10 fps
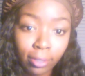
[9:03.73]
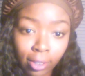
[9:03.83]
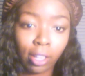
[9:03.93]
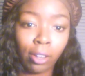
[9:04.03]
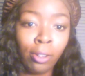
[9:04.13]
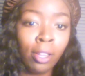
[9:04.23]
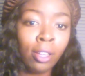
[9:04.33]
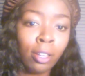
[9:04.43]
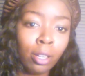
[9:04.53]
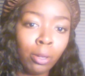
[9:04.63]
you know,
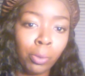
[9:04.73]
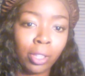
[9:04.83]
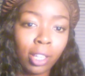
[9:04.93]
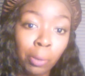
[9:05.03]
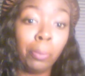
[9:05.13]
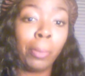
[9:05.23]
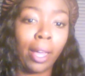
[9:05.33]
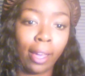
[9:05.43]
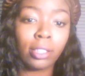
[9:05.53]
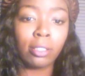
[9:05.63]
with keeping my
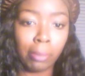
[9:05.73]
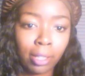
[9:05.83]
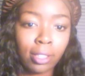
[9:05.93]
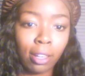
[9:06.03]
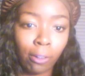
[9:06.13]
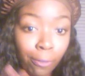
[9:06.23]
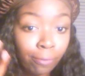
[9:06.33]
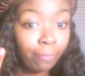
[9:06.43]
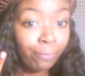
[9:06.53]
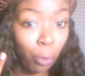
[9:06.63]
ass to myself?
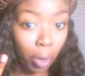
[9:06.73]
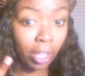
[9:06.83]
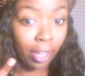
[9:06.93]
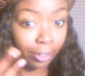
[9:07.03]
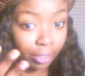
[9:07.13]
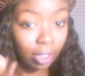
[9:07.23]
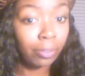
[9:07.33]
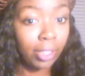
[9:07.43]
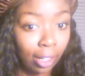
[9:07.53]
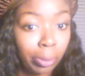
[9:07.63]
4 years of
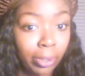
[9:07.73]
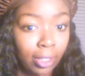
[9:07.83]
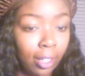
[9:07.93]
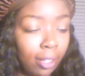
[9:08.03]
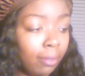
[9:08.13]
celibacy.